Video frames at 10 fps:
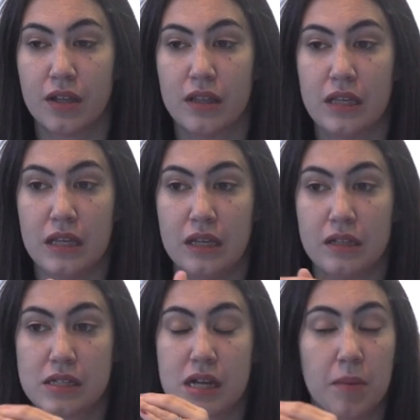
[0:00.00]
the
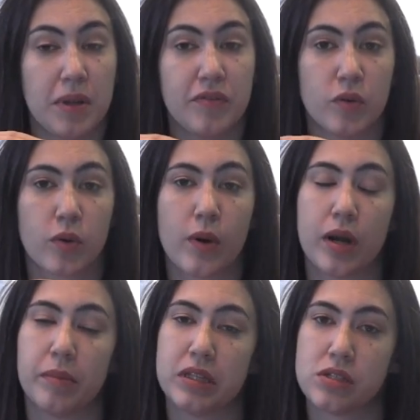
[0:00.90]
top-level
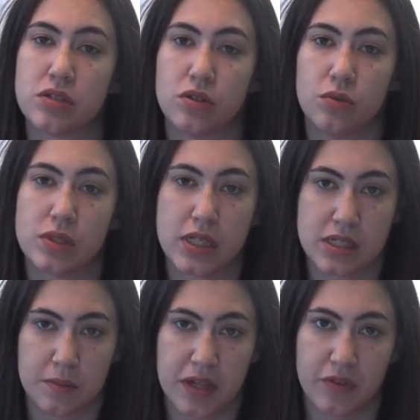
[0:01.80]
requirements to
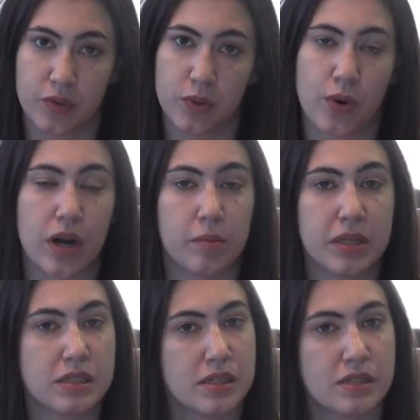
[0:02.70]
system-level
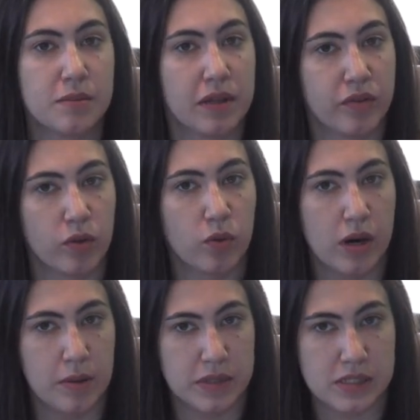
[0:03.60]
requirements, system-level
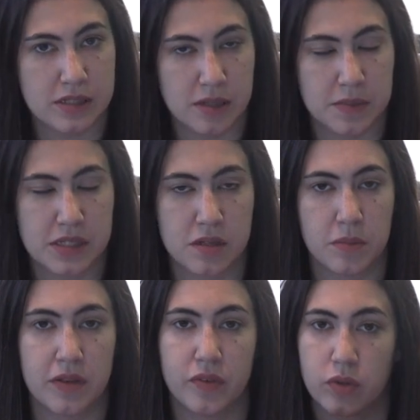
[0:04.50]
requirements to
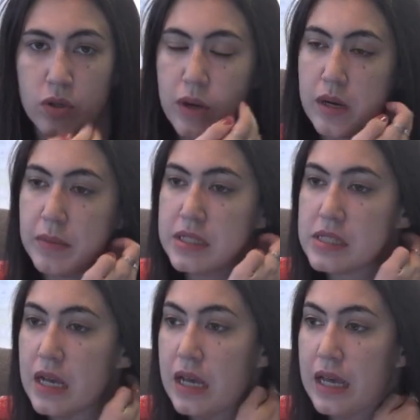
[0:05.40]
subsystem-level requirements.
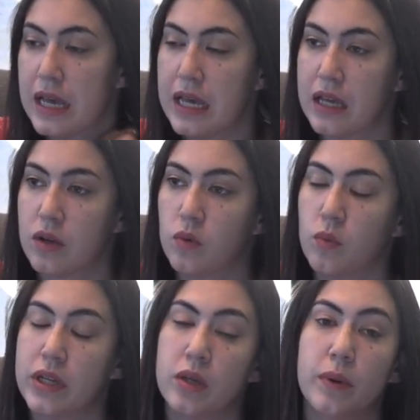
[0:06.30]
And
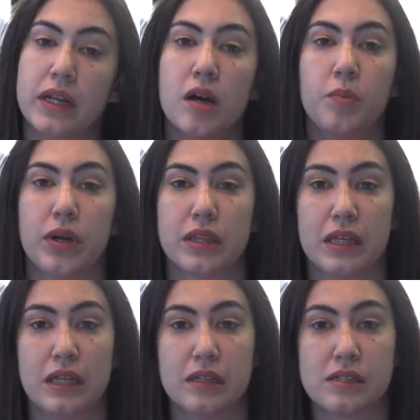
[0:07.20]
what you end up with
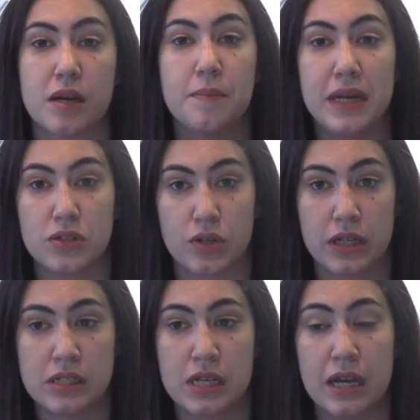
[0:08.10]
is a
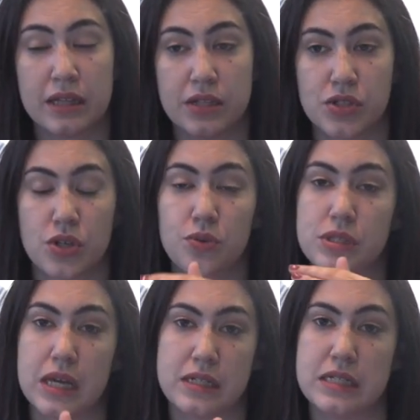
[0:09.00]
matrix that shows
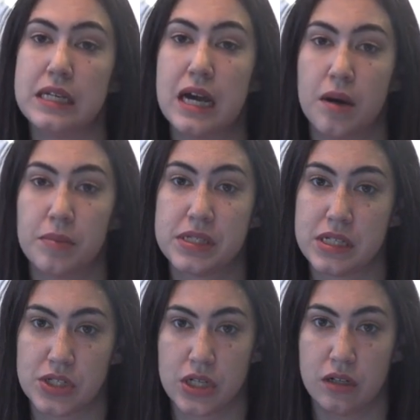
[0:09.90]
that
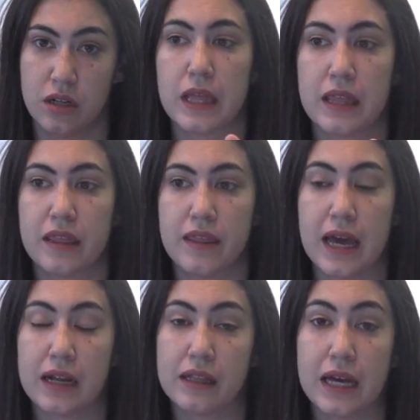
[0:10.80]
decomposition.
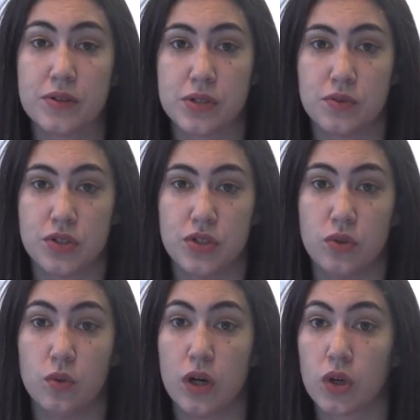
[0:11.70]
That allows you to
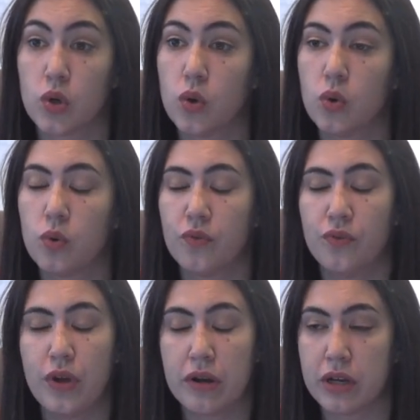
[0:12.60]
do a
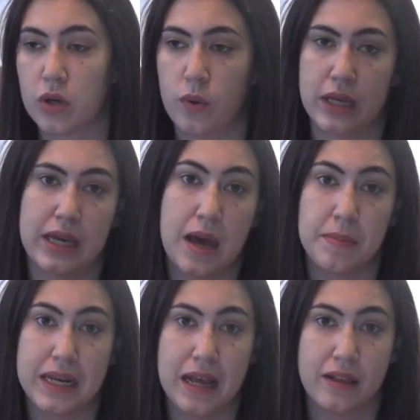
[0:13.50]
very quick gap
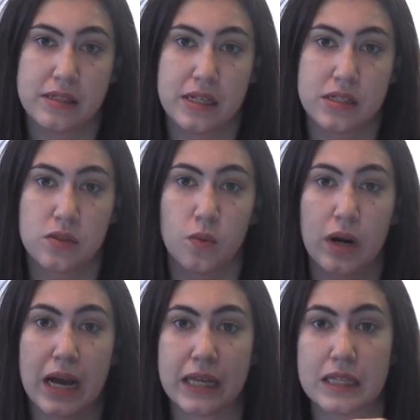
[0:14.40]
analysis where
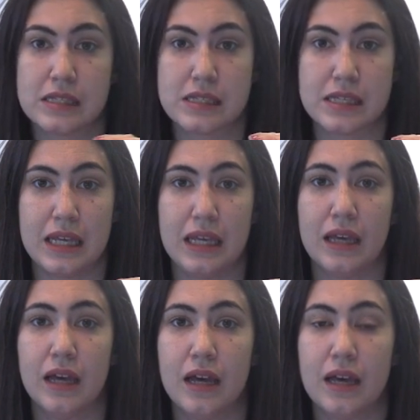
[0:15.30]
I can
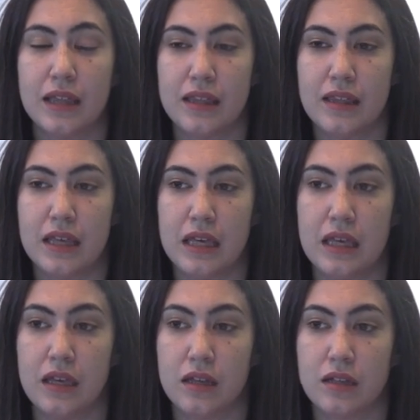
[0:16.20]
see
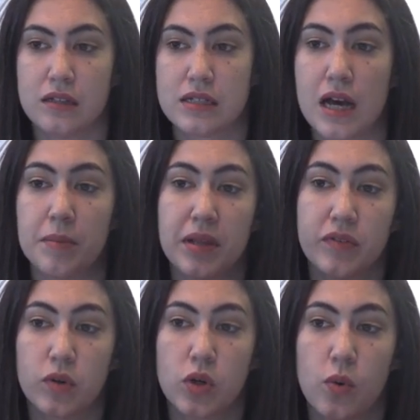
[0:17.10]
the
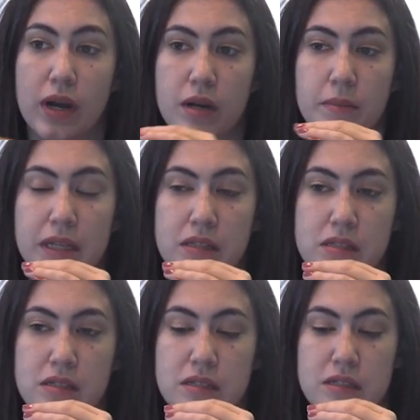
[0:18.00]
top-level
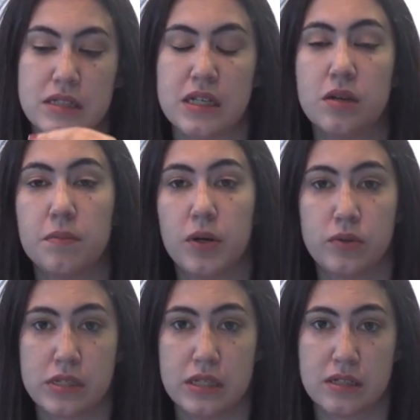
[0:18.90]
requirements
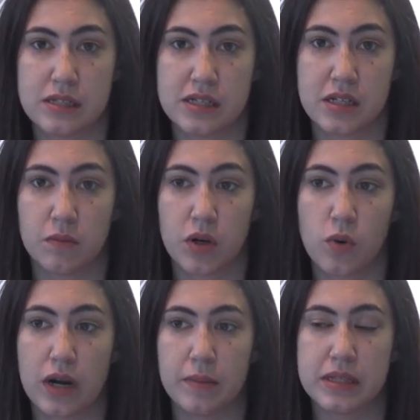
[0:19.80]
decomposed into system
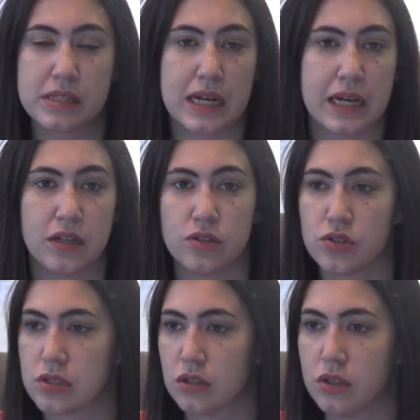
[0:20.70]
requirements. And I
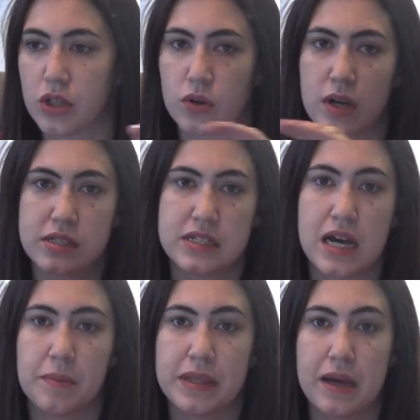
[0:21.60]
just look across the
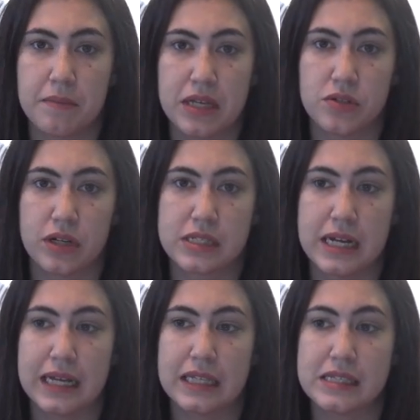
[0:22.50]
top of that matrix and
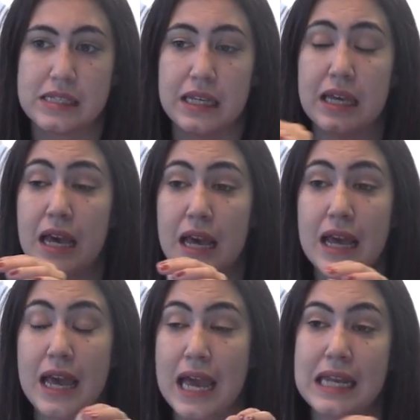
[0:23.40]
I can see
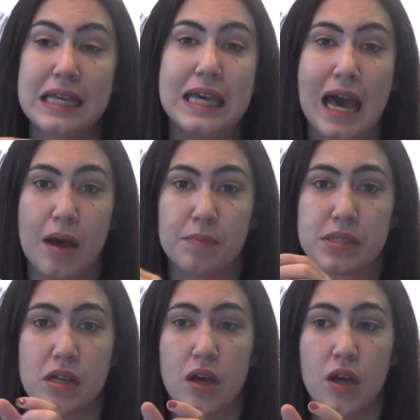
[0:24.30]
any gaps.